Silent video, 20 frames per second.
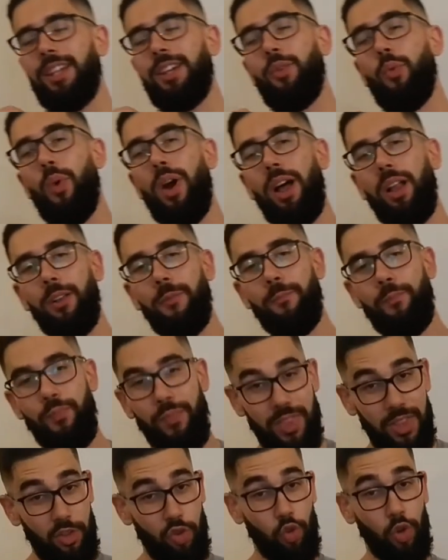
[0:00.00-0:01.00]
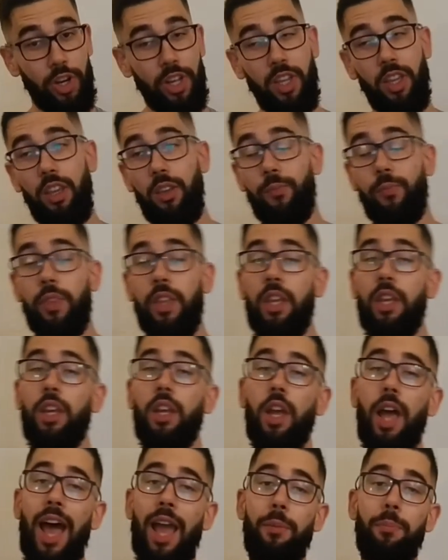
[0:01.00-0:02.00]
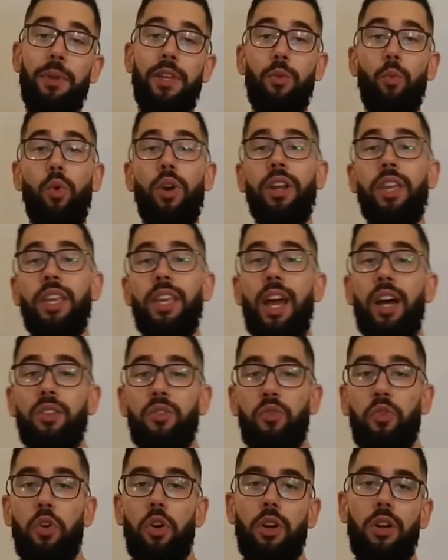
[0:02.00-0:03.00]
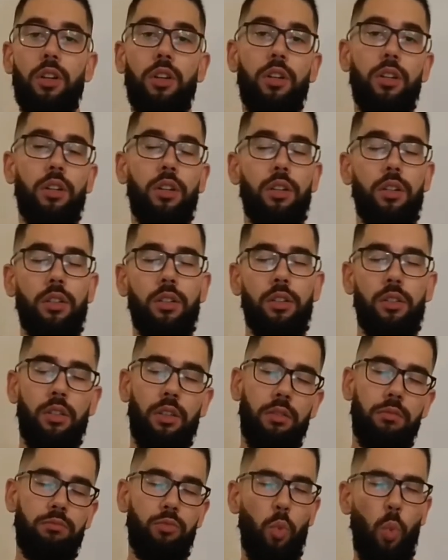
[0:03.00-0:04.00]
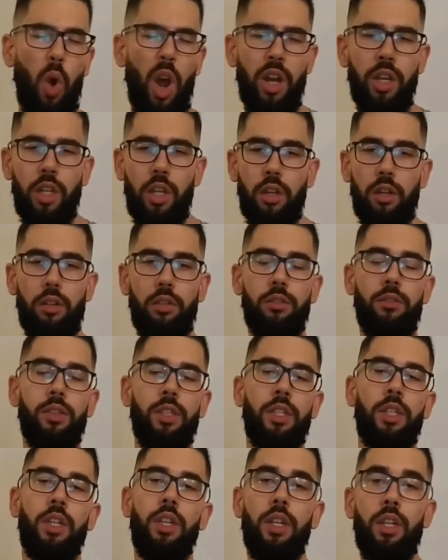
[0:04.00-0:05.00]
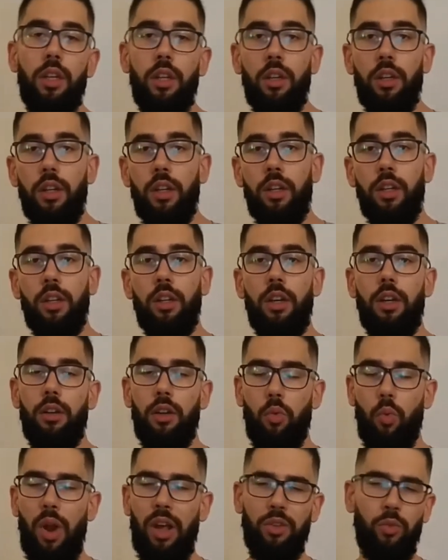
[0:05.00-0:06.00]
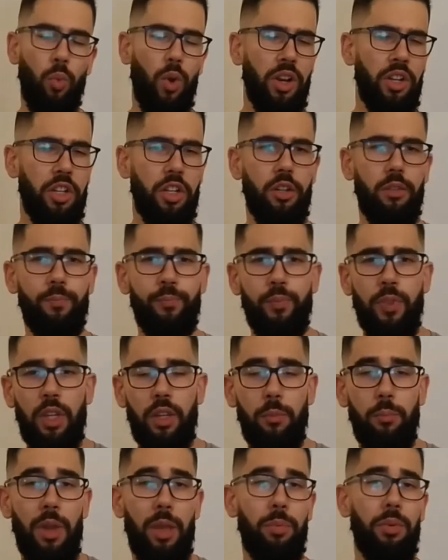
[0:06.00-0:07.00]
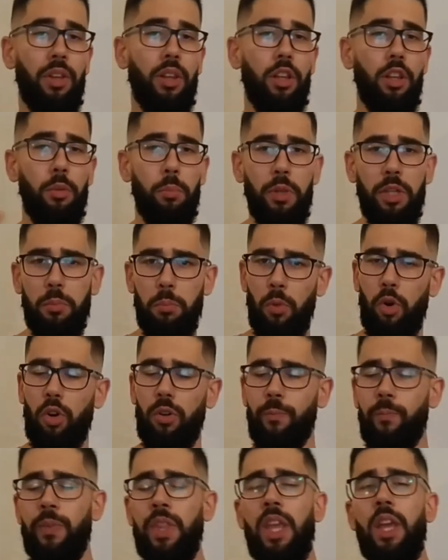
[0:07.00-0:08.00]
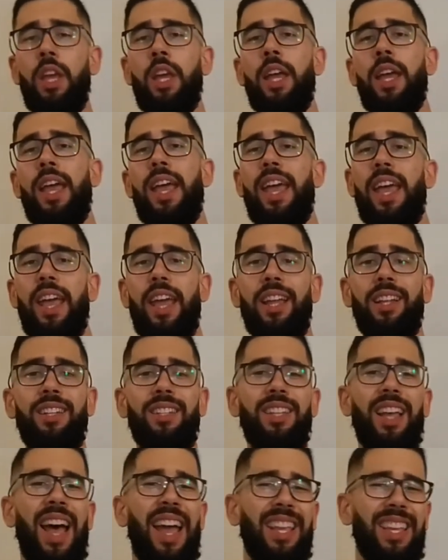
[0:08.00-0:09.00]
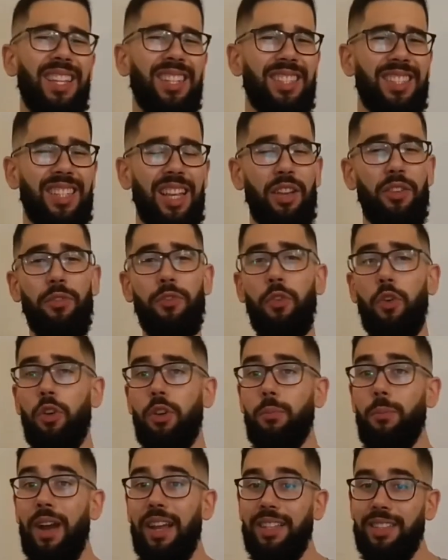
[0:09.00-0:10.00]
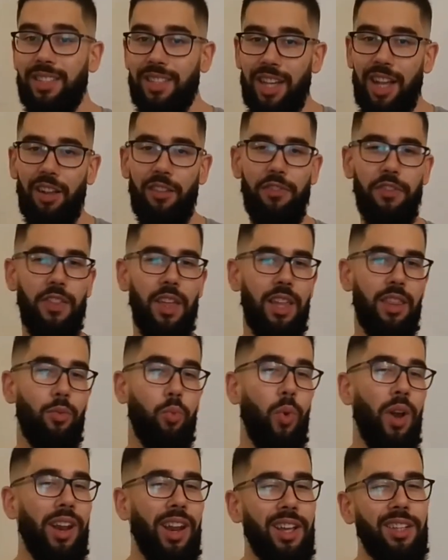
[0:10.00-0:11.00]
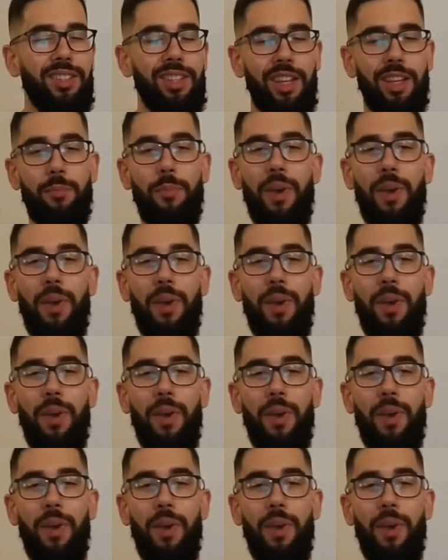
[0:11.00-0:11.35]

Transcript: Well, tricky. I've been working out for 1 year, around 1 year. maybe a little bit more. And I can say for myself that when I take